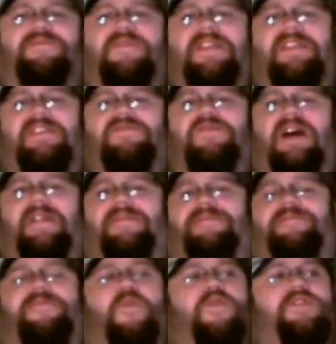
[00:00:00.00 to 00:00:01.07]
This is what,
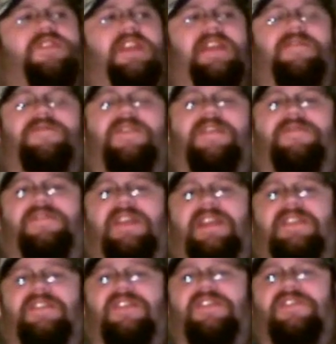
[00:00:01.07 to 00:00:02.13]
14,
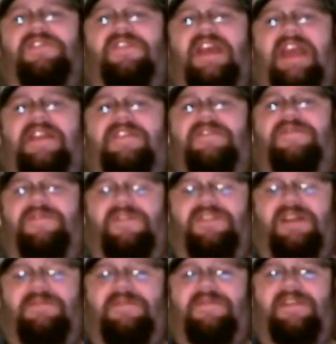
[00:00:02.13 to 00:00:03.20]
15 years later for
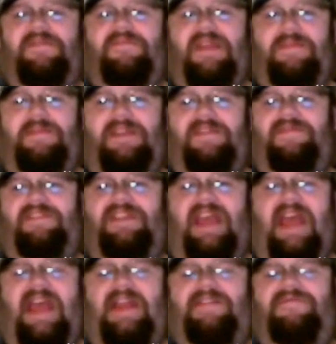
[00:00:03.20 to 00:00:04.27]
some of it, maybe even
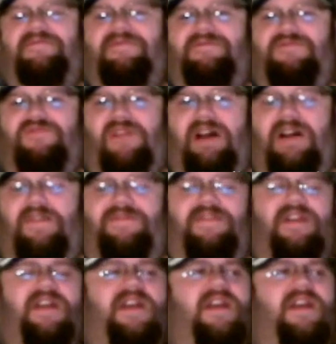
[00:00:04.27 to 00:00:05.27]
10, 12.